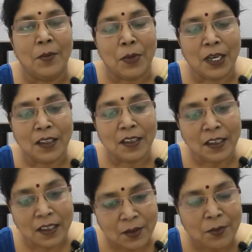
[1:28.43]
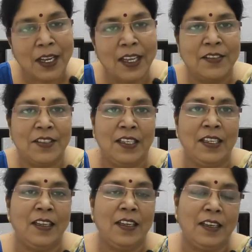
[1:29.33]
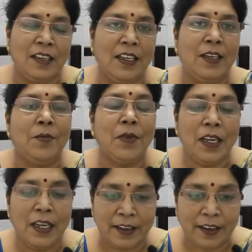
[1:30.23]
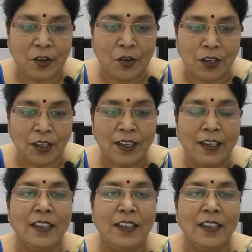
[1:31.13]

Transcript: but the term essay came later on.